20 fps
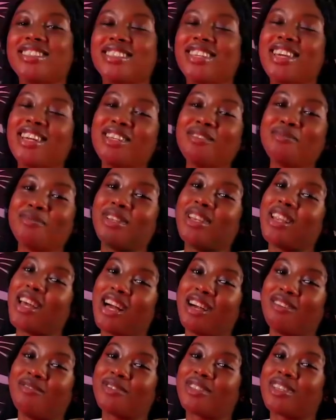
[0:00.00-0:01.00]
Dearly
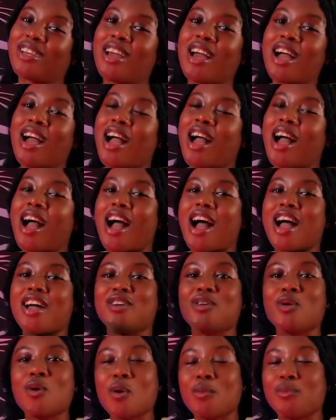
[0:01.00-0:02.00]
beloved, I
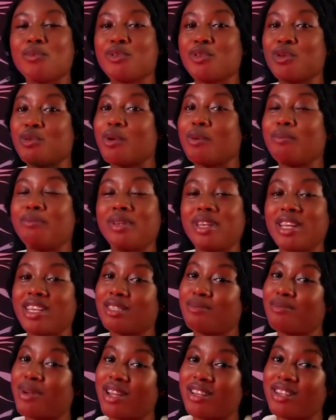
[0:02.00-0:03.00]
hope you were blessed
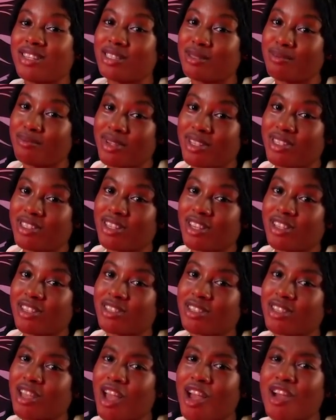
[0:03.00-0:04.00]
by this
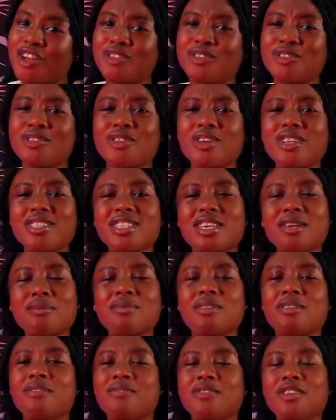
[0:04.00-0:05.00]
message. Do not keep
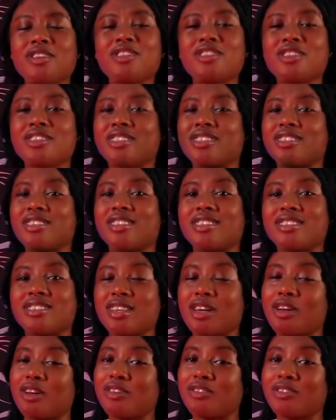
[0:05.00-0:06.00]
the video to
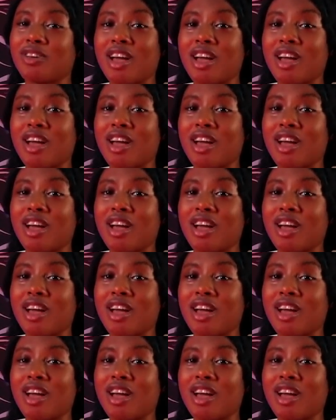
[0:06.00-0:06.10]
yourself.